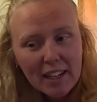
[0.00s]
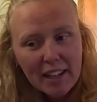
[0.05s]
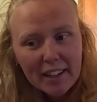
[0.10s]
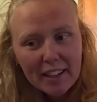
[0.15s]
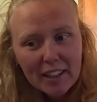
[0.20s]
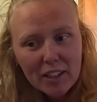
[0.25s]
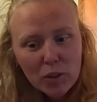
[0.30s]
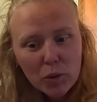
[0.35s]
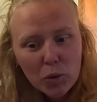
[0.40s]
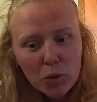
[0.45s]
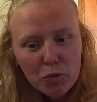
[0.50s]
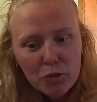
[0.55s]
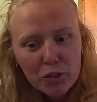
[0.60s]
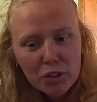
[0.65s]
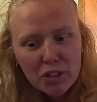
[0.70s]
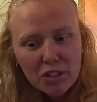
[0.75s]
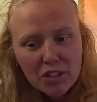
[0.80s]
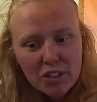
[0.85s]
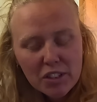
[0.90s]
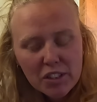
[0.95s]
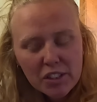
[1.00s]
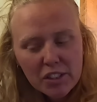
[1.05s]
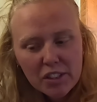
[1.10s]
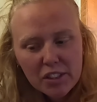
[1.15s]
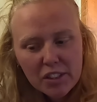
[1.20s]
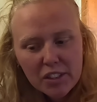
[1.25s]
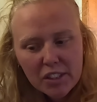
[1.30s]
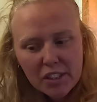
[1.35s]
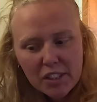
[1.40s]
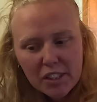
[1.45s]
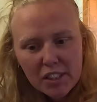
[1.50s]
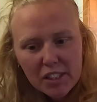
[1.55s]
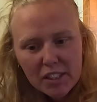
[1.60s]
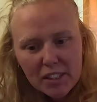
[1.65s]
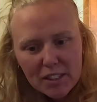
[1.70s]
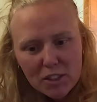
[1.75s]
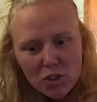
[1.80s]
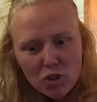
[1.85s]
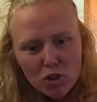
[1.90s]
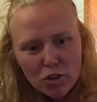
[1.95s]
like an oven
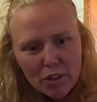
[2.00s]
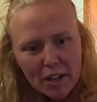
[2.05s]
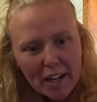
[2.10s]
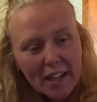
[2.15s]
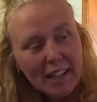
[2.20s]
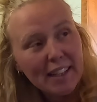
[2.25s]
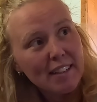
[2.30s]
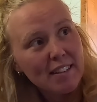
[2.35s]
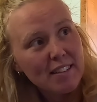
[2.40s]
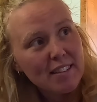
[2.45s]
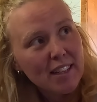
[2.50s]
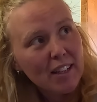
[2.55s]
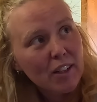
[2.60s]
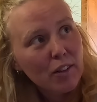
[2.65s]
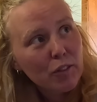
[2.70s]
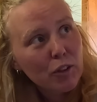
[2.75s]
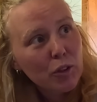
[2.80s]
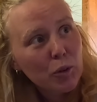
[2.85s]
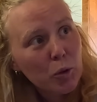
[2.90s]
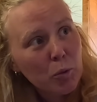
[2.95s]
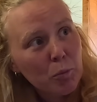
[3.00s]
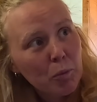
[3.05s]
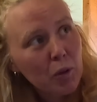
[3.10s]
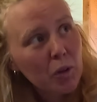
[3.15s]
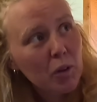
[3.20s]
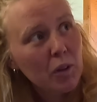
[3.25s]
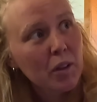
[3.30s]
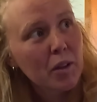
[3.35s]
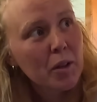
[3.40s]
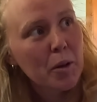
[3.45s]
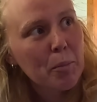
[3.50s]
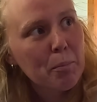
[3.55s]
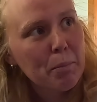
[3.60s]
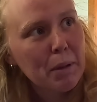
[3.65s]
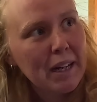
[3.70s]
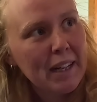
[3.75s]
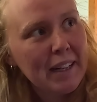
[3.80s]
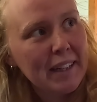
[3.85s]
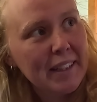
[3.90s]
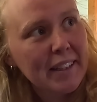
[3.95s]
tray instead of a normal
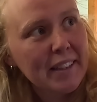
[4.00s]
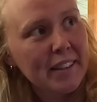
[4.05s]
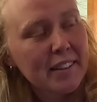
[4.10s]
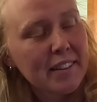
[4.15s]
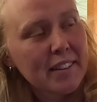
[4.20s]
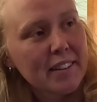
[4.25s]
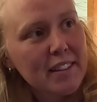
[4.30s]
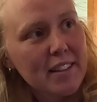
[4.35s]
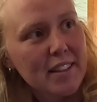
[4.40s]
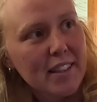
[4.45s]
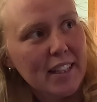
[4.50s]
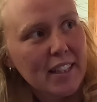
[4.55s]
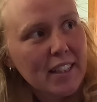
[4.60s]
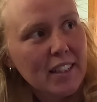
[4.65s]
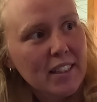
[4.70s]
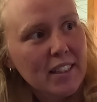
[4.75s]
pie thing.